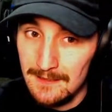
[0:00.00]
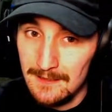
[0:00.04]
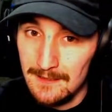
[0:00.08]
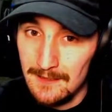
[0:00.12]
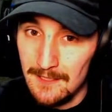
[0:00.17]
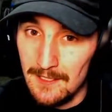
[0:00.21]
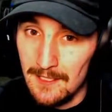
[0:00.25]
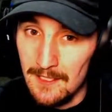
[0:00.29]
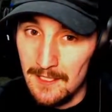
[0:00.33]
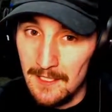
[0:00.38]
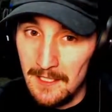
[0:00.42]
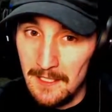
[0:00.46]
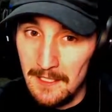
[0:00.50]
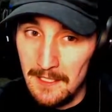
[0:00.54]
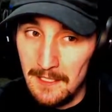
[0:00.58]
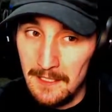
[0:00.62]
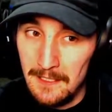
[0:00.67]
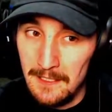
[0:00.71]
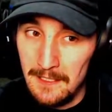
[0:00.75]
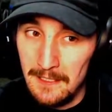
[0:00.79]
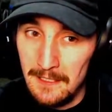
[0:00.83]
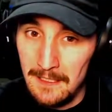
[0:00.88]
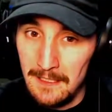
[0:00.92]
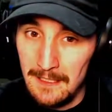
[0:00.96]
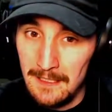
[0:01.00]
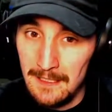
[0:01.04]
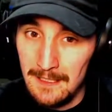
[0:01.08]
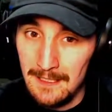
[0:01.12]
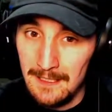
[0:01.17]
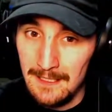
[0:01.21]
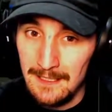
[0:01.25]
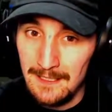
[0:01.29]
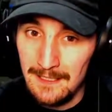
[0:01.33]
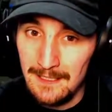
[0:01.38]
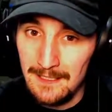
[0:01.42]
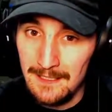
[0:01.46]
I
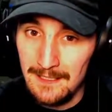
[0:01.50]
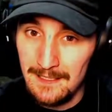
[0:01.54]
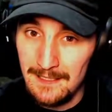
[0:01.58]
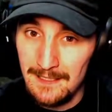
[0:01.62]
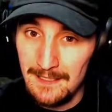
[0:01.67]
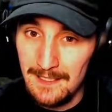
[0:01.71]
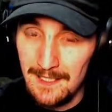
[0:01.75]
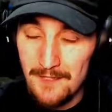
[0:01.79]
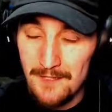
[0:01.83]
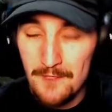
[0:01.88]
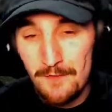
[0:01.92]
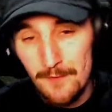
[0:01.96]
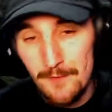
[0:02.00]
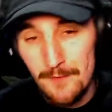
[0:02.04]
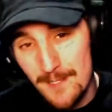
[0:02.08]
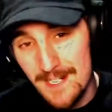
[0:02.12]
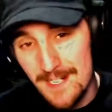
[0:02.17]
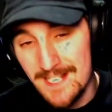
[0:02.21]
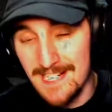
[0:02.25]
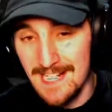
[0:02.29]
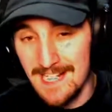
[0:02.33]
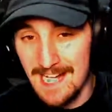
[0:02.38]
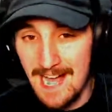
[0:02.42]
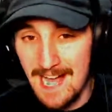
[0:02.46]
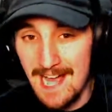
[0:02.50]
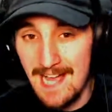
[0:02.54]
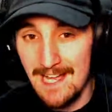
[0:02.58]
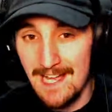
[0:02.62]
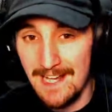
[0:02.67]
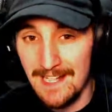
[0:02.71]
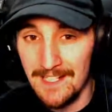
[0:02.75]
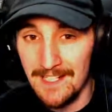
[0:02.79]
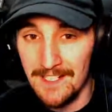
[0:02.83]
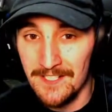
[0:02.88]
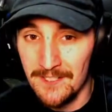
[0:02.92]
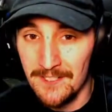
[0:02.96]
don't know if I want to say
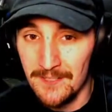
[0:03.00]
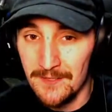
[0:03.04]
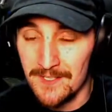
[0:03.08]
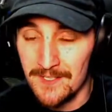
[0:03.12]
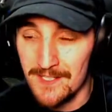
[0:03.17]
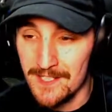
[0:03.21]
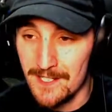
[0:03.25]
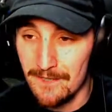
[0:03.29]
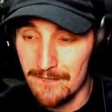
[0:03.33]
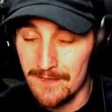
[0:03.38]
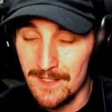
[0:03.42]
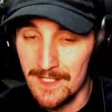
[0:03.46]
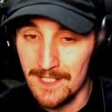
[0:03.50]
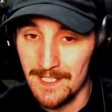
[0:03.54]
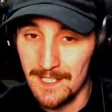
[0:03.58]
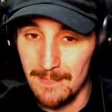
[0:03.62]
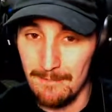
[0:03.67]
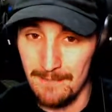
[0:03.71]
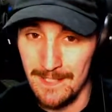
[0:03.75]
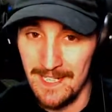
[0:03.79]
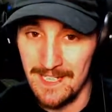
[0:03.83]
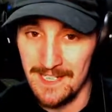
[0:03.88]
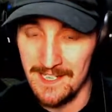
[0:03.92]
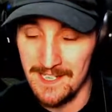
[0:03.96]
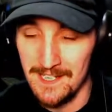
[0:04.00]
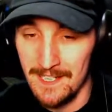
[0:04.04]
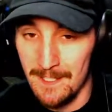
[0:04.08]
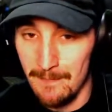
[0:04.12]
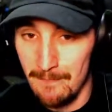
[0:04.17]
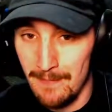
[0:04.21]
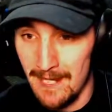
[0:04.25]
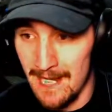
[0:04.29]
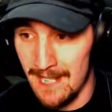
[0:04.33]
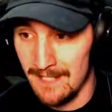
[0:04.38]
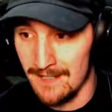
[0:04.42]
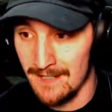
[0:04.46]
hot-headed dude, because I feel like that paints it in a
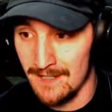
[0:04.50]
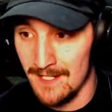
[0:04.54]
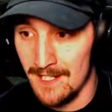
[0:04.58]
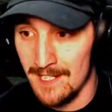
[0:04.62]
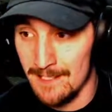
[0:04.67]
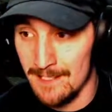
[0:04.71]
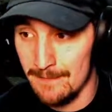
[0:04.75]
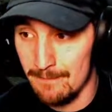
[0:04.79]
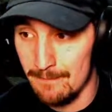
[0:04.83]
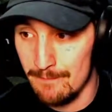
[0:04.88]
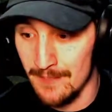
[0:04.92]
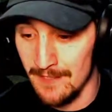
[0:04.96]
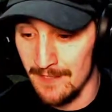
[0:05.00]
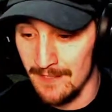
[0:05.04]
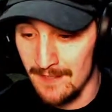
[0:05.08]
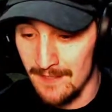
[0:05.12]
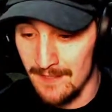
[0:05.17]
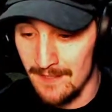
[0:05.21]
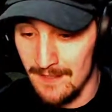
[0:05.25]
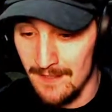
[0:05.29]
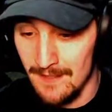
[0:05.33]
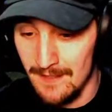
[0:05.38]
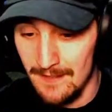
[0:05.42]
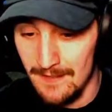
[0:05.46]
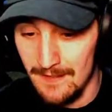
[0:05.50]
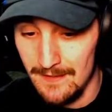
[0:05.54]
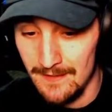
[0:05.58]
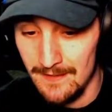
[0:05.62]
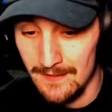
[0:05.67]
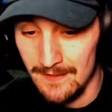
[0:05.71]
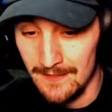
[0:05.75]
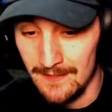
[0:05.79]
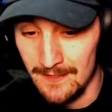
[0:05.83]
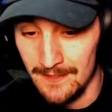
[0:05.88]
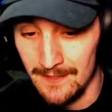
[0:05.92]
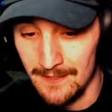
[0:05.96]
bad light, but
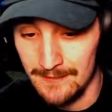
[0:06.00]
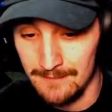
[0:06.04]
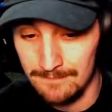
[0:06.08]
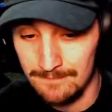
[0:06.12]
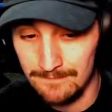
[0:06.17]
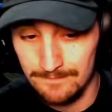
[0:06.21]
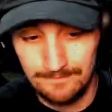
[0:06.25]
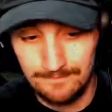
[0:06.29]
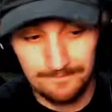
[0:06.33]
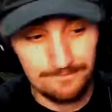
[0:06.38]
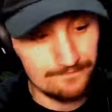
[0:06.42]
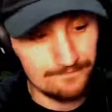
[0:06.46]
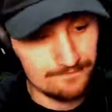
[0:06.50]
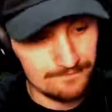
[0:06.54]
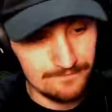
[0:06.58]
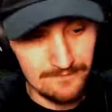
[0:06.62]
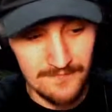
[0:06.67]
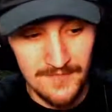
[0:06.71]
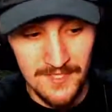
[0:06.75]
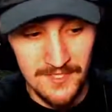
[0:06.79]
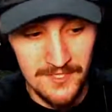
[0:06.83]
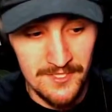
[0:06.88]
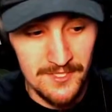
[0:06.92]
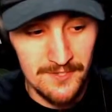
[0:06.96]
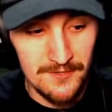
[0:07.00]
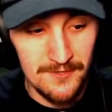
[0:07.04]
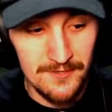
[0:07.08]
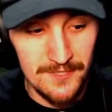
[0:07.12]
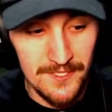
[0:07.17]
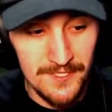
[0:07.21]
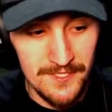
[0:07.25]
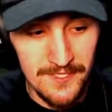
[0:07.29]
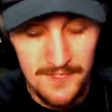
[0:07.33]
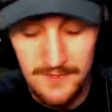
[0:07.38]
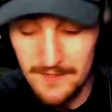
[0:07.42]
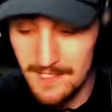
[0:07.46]
the
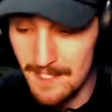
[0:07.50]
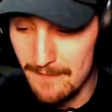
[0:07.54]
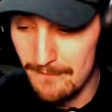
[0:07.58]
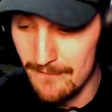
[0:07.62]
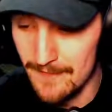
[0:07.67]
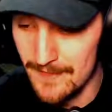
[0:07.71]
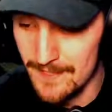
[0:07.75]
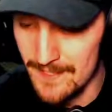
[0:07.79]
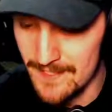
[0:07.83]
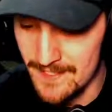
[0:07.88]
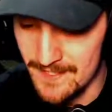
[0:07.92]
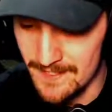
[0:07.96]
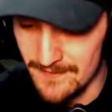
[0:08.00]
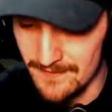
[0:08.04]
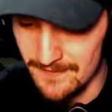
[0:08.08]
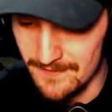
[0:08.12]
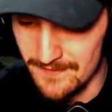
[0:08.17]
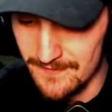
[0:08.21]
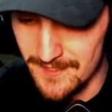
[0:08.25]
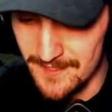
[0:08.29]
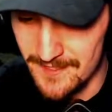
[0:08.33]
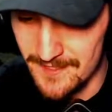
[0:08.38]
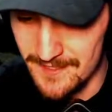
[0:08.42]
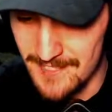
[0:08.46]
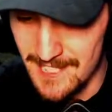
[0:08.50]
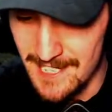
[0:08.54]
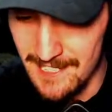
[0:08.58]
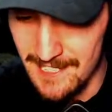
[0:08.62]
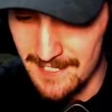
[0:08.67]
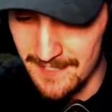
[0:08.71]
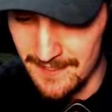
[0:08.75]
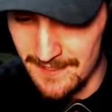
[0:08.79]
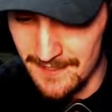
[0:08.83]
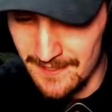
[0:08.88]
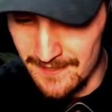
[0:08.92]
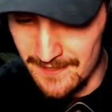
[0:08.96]
dude definitely doesn't
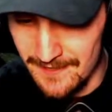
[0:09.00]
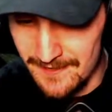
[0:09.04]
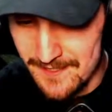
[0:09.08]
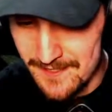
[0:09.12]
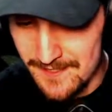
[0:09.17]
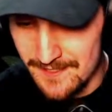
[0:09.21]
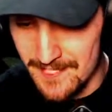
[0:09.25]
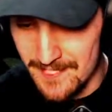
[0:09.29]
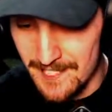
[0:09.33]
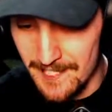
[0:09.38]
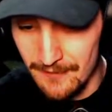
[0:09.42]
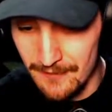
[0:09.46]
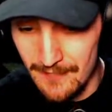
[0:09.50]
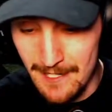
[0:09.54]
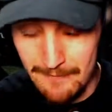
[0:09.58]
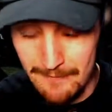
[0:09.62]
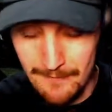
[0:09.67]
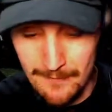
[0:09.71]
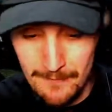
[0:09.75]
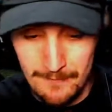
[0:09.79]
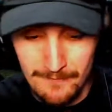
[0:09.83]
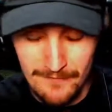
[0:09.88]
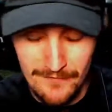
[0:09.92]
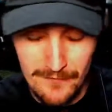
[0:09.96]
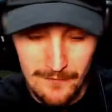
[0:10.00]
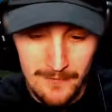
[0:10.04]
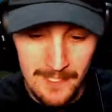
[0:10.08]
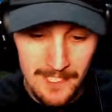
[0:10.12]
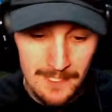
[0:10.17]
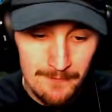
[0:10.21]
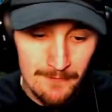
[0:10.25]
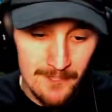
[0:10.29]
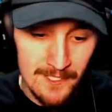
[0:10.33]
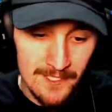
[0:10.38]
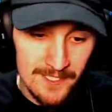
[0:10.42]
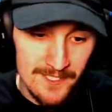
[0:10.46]
take crap from
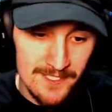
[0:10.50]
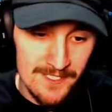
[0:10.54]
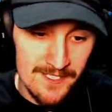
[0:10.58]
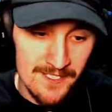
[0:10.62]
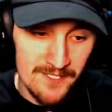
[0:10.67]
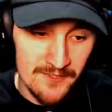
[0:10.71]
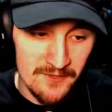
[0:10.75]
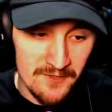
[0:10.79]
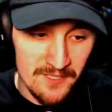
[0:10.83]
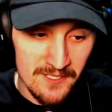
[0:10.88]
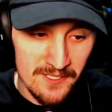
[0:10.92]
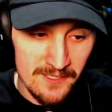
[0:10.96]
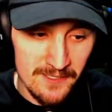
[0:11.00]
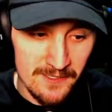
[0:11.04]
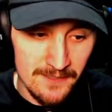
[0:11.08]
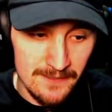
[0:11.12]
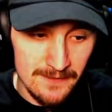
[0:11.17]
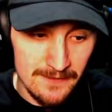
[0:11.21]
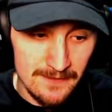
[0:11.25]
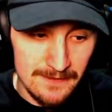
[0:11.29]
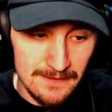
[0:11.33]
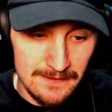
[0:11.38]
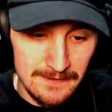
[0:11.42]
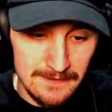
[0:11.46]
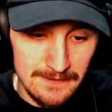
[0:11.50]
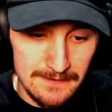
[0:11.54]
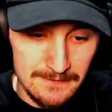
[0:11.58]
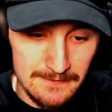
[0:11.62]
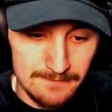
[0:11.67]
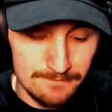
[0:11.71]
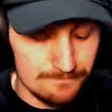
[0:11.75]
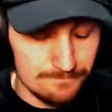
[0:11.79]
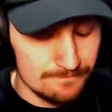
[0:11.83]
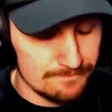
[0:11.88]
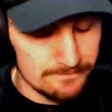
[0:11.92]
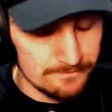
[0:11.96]
anybody. So
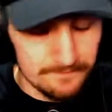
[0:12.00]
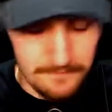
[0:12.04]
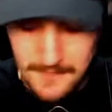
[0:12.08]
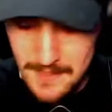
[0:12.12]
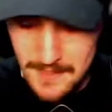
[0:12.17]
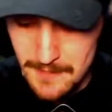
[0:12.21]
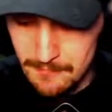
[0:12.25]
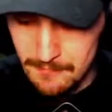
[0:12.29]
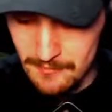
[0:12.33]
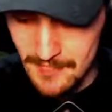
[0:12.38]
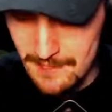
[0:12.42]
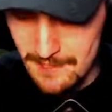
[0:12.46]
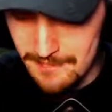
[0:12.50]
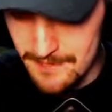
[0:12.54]
props